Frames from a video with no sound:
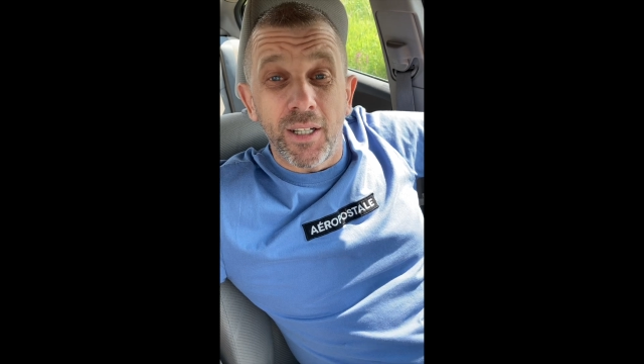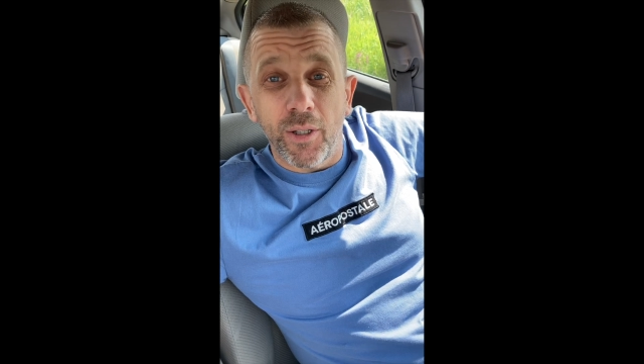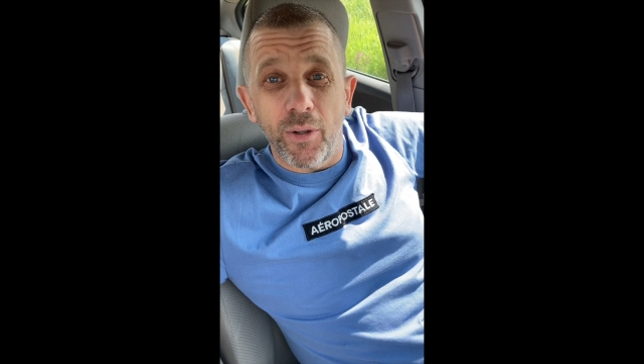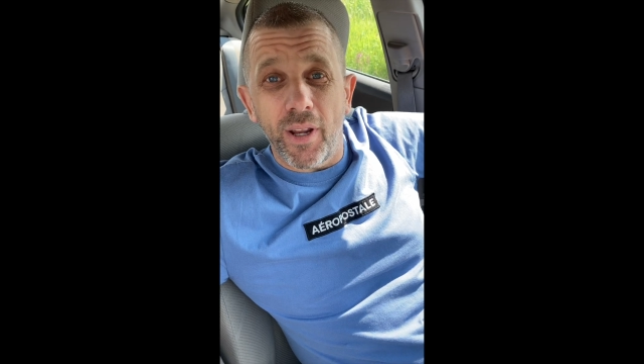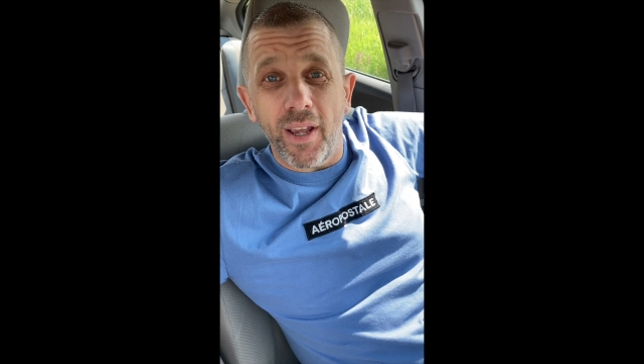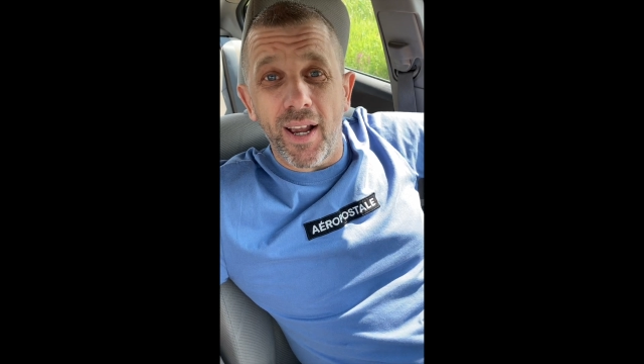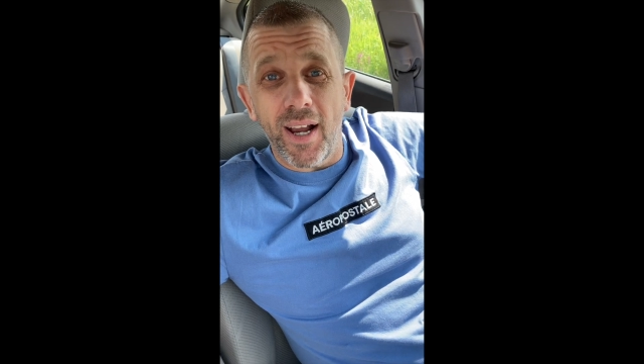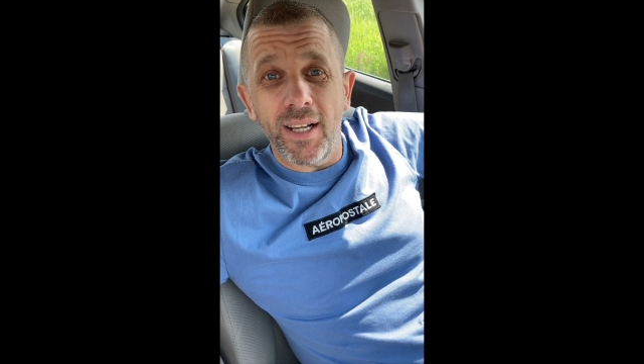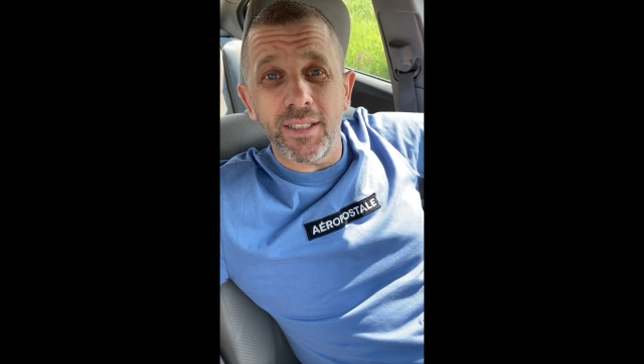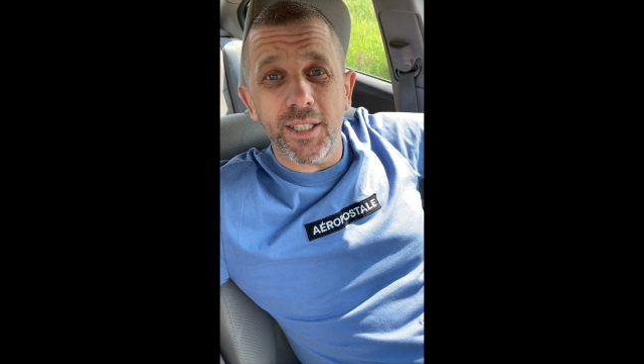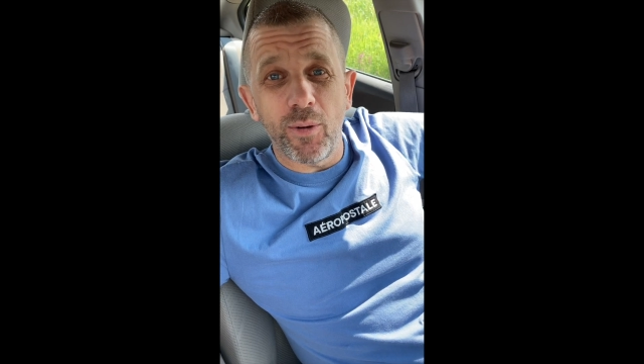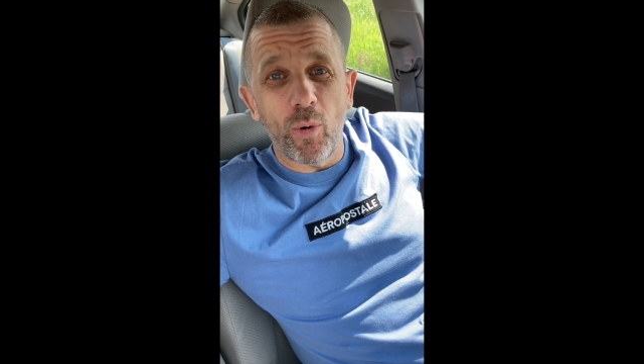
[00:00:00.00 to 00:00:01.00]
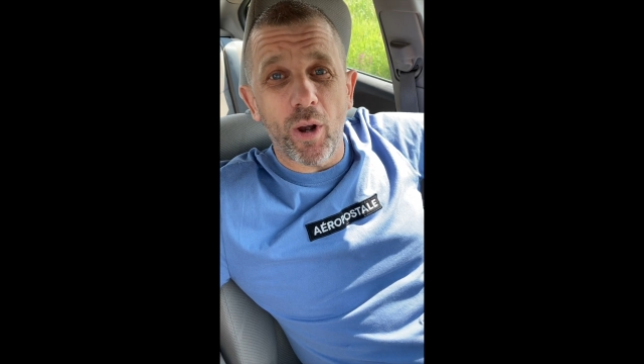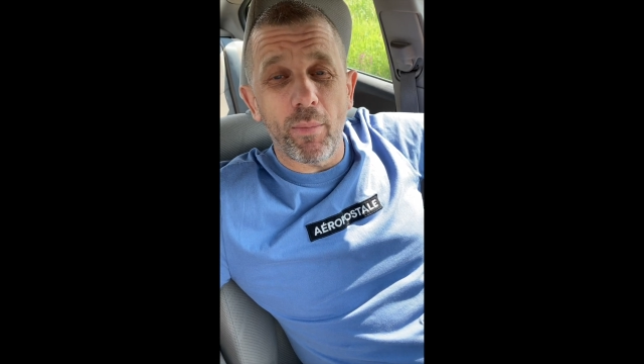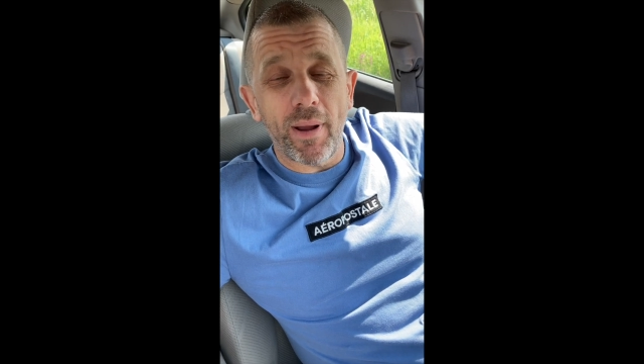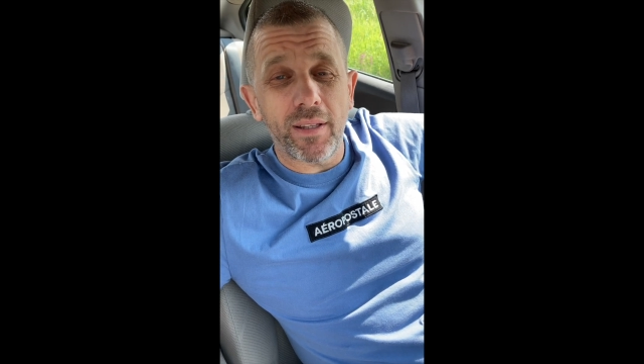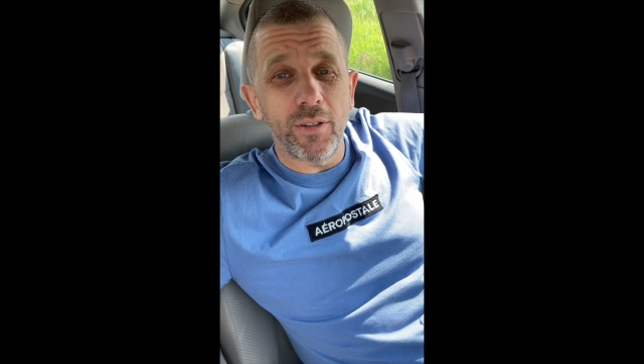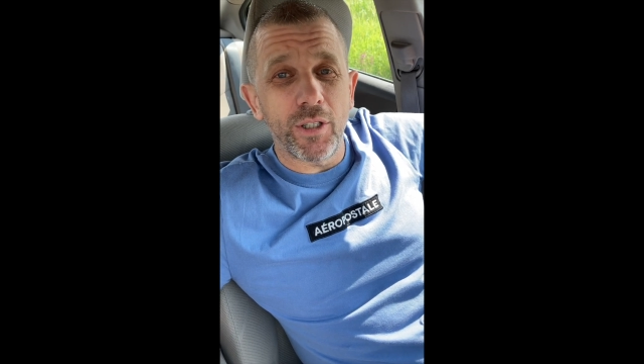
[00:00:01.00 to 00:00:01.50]
Good day, guys, and welcome
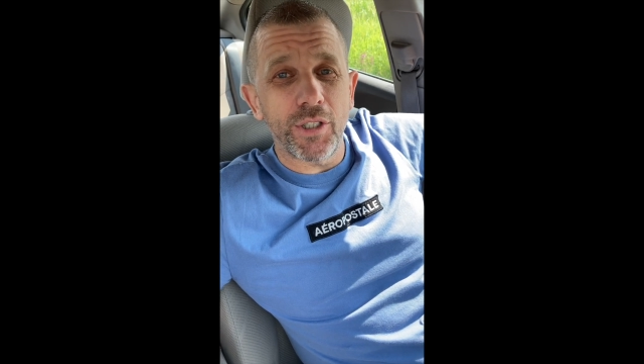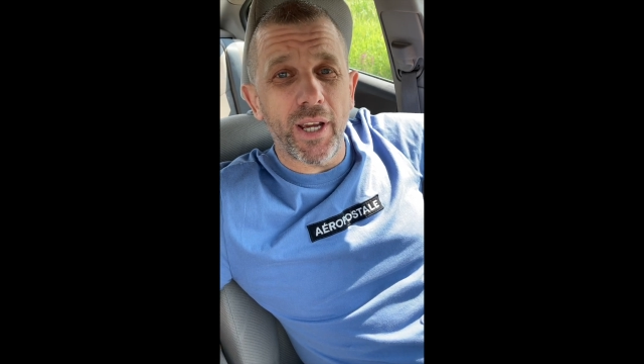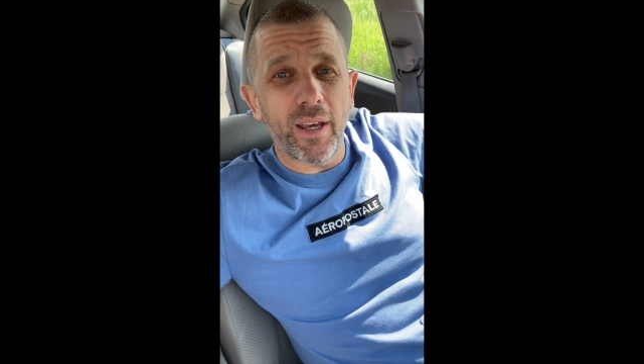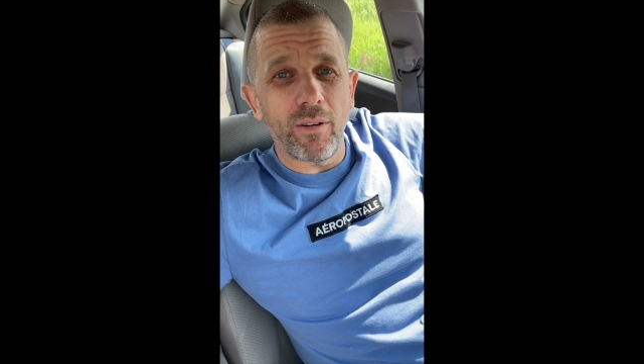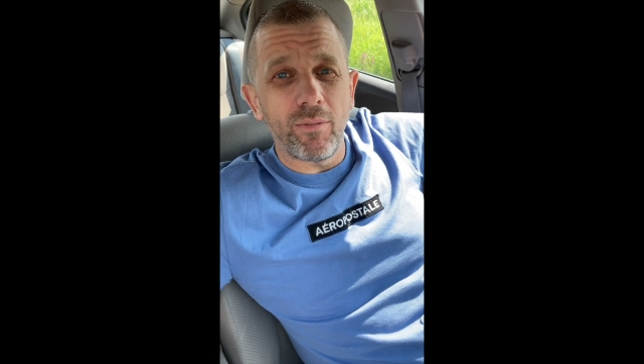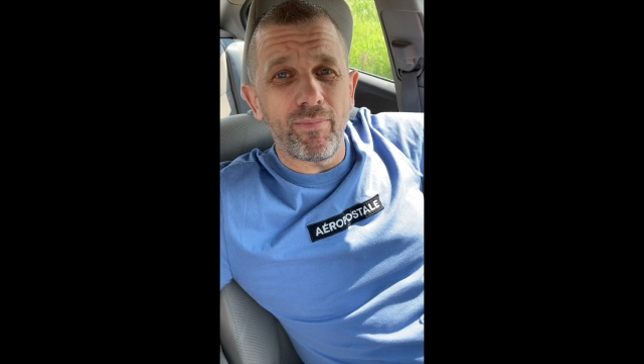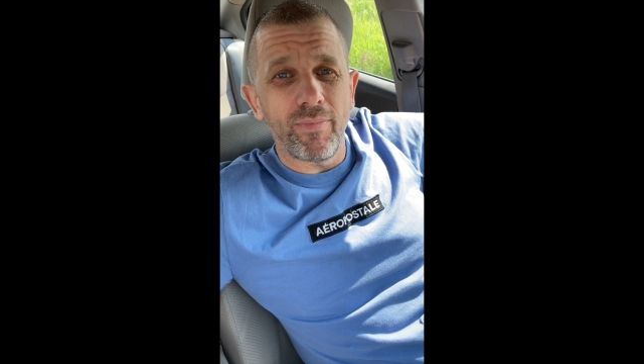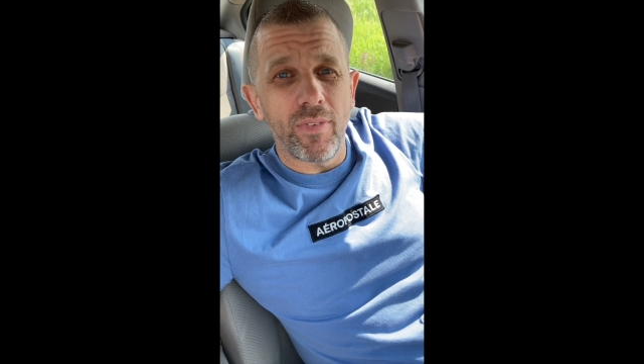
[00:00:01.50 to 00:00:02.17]
back to the channel.